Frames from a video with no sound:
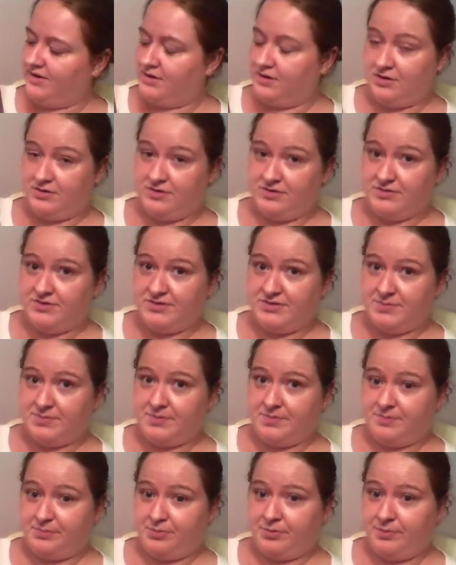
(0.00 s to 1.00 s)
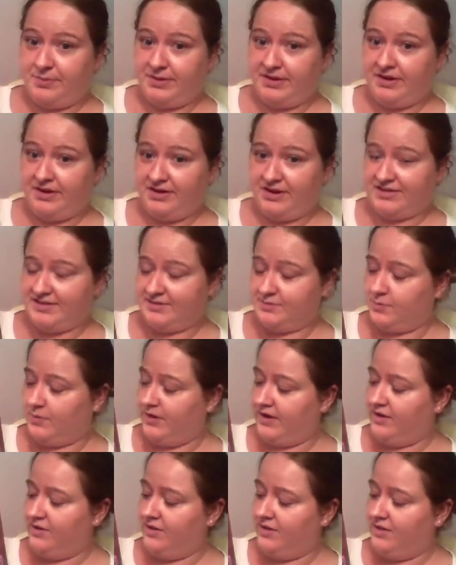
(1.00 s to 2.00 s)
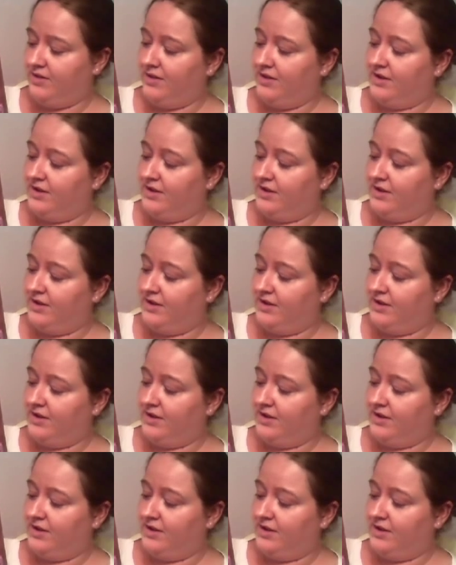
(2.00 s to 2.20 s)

goes premier as well.